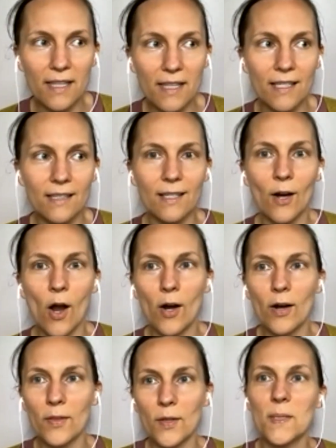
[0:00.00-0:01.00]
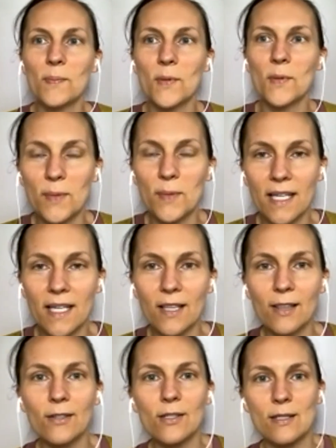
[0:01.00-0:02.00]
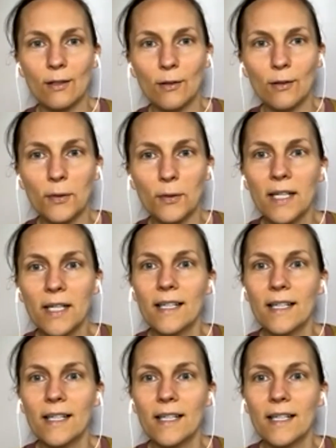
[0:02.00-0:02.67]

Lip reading: that there are other people we can look to